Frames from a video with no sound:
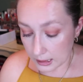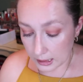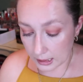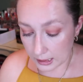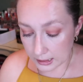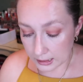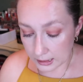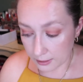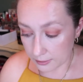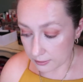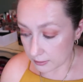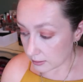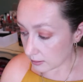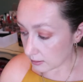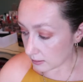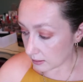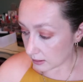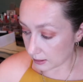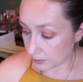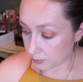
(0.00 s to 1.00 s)

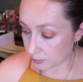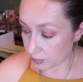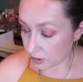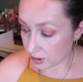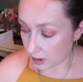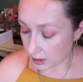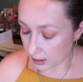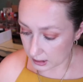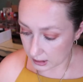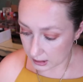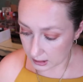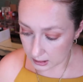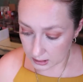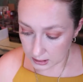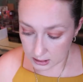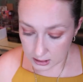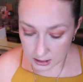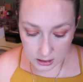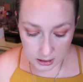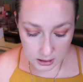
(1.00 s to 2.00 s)
Another lip
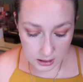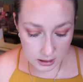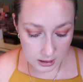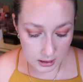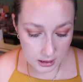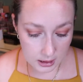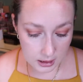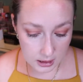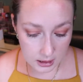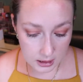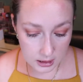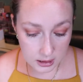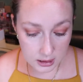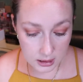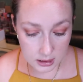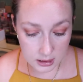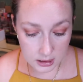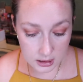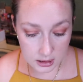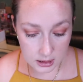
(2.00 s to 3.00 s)
product
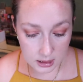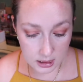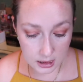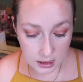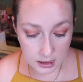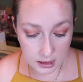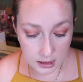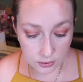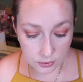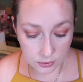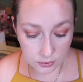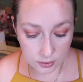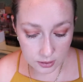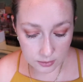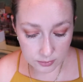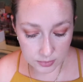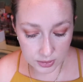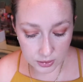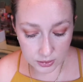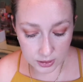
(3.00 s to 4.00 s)
is the
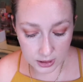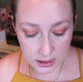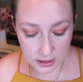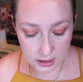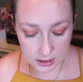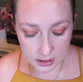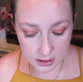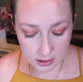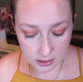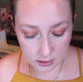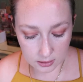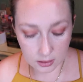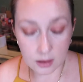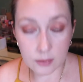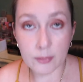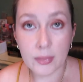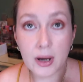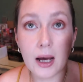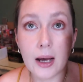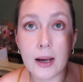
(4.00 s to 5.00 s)
Huda Beauty
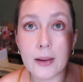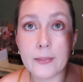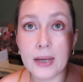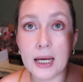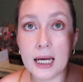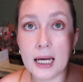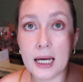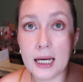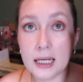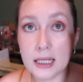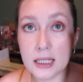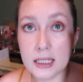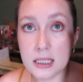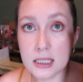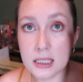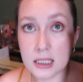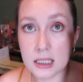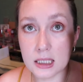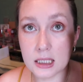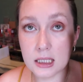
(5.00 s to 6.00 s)
Silk Balm
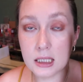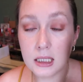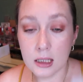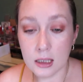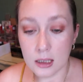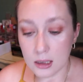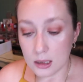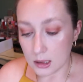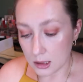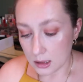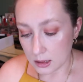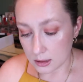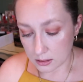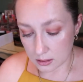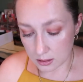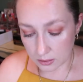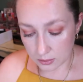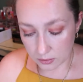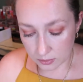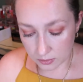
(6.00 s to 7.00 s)
Icy.
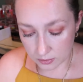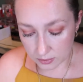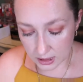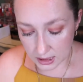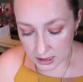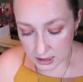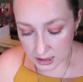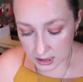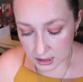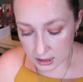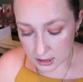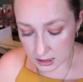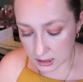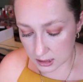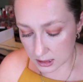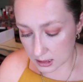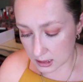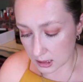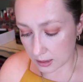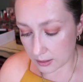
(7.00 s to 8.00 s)
So this is
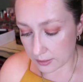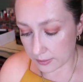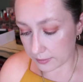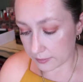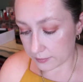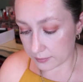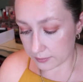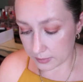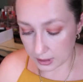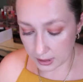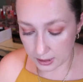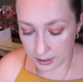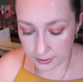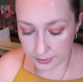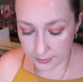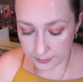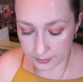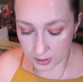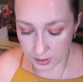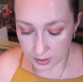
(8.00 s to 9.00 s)

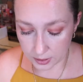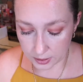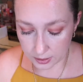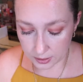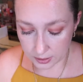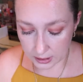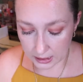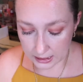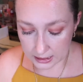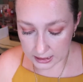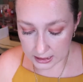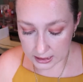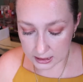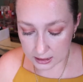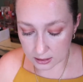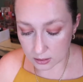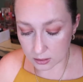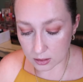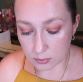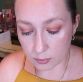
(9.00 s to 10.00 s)
um, her like
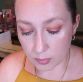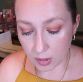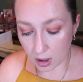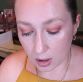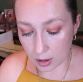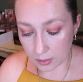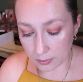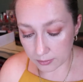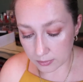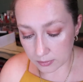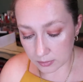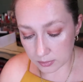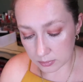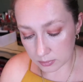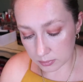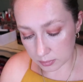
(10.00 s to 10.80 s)
Silk Balm